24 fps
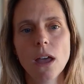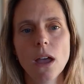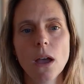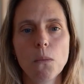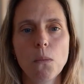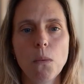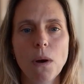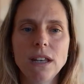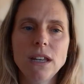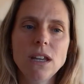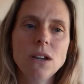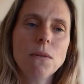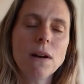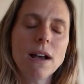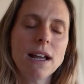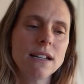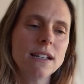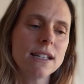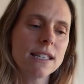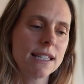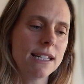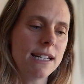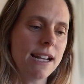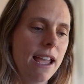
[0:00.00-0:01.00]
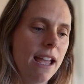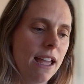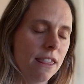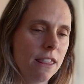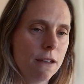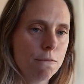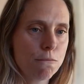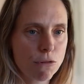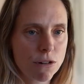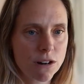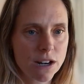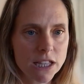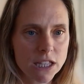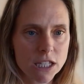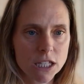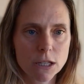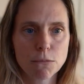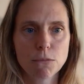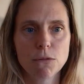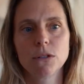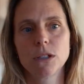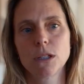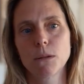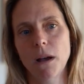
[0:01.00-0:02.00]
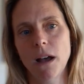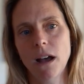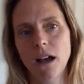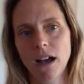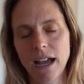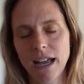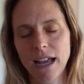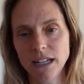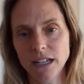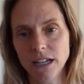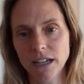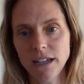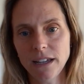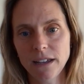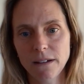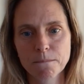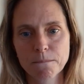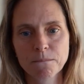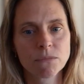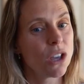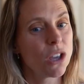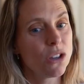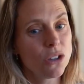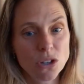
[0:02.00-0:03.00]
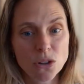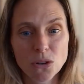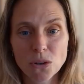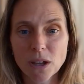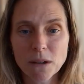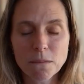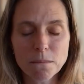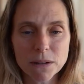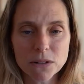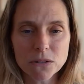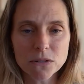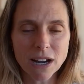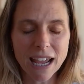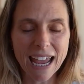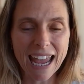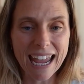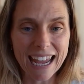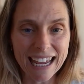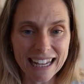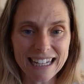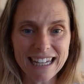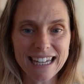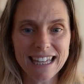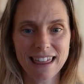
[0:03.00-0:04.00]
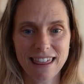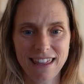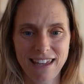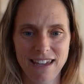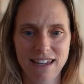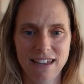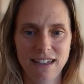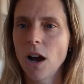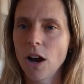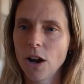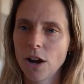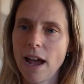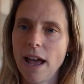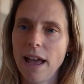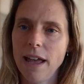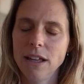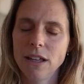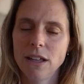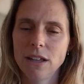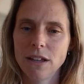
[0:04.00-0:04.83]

When you understand the principles behind it, you can build anything. All right.